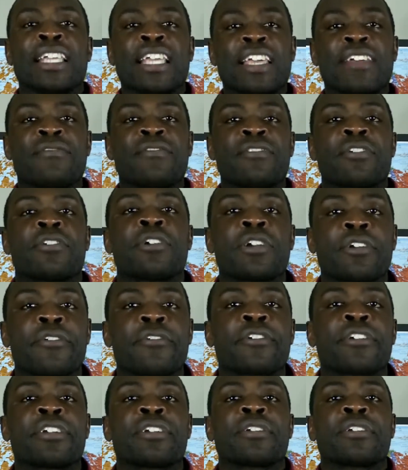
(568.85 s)
if they're
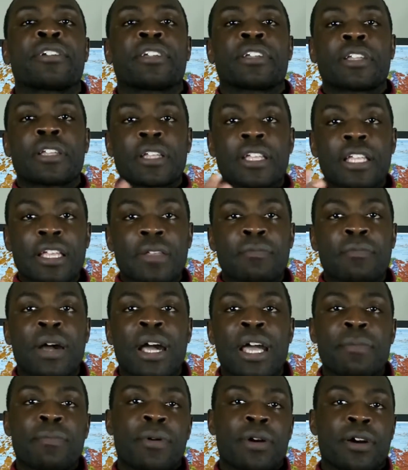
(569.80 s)
ever in
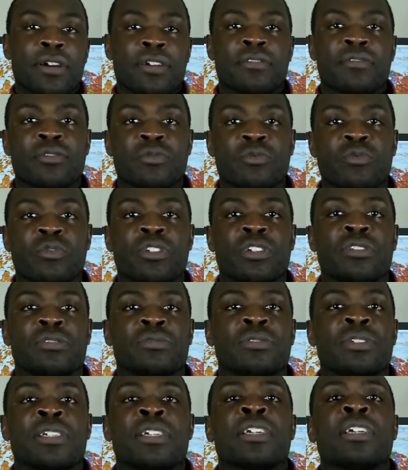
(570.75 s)
my part of the world.